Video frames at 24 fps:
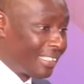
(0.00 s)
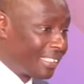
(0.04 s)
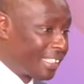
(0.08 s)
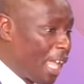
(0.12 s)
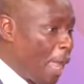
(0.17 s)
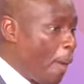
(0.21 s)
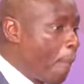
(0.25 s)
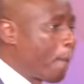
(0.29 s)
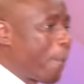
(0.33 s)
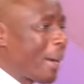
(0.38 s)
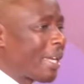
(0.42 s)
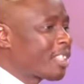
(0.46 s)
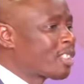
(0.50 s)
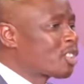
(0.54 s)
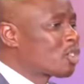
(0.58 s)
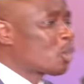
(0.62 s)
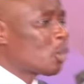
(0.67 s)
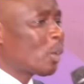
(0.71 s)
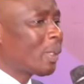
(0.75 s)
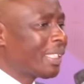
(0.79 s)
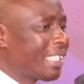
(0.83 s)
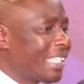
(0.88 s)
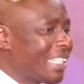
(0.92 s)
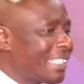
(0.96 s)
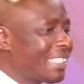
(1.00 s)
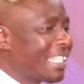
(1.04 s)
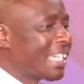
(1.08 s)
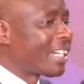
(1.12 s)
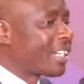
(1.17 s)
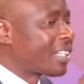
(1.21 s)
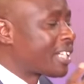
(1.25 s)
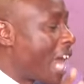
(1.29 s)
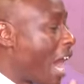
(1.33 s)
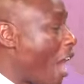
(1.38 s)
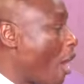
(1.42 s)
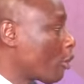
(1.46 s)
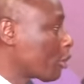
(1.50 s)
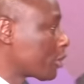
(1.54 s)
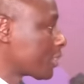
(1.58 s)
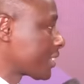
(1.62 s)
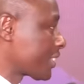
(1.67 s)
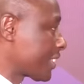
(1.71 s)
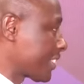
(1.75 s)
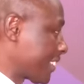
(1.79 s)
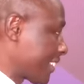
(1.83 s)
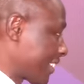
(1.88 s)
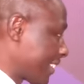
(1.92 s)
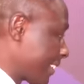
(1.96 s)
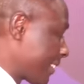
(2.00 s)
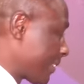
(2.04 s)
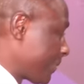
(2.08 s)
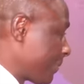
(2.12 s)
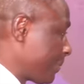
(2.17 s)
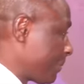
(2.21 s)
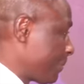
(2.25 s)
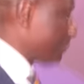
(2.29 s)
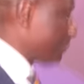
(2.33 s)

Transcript: They persuaded the crowds.